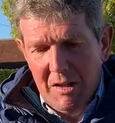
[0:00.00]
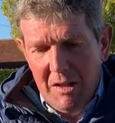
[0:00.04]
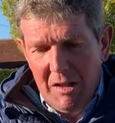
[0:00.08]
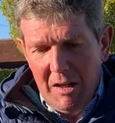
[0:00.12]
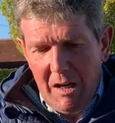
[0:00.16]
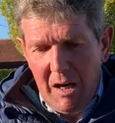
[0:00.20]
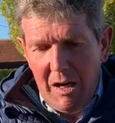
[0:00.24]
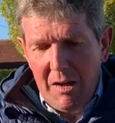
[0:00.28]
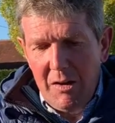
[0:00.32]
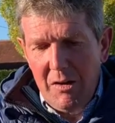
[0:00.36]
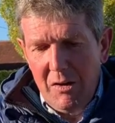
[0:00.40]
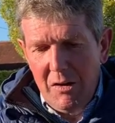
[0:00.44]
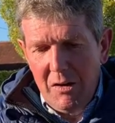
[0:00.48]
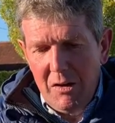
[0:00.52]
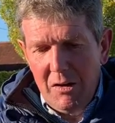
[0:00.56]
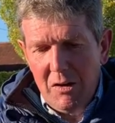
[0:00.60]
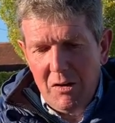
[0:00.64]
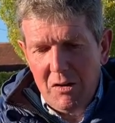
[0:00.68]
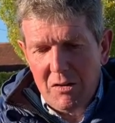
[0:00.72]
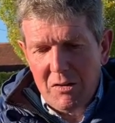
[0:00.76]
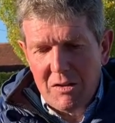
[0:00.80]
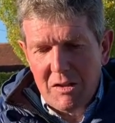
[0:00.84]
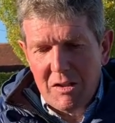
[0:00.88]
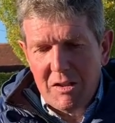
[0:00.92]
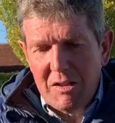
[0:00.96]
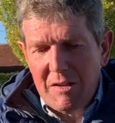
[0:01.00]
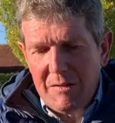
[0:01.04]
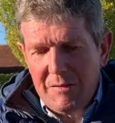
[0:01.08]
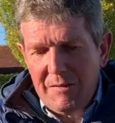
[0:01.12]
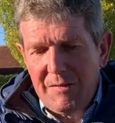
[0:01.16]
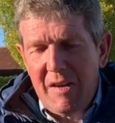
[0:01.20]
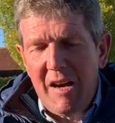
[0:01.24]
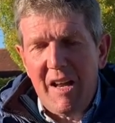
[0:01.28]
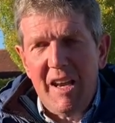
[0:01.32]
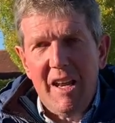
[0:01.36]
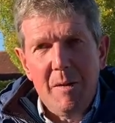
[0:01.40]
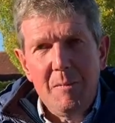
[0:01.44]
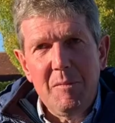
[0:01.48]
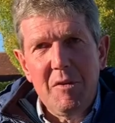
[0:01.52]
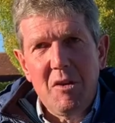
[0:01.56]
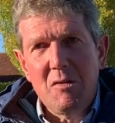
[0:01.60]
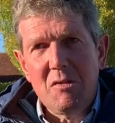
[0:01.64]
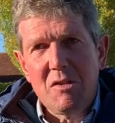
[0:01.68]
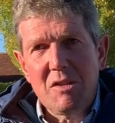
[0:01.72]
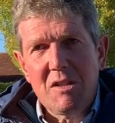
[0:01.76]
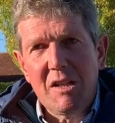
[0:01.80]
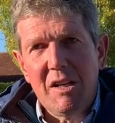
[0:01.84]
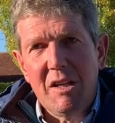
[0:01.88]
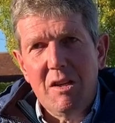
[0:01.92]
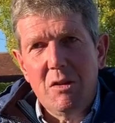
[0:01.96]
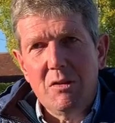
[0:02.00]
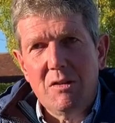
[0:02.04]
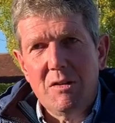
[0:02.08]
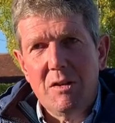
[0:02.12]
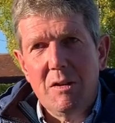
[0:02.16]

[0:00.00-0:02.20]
and learn to develop those skills.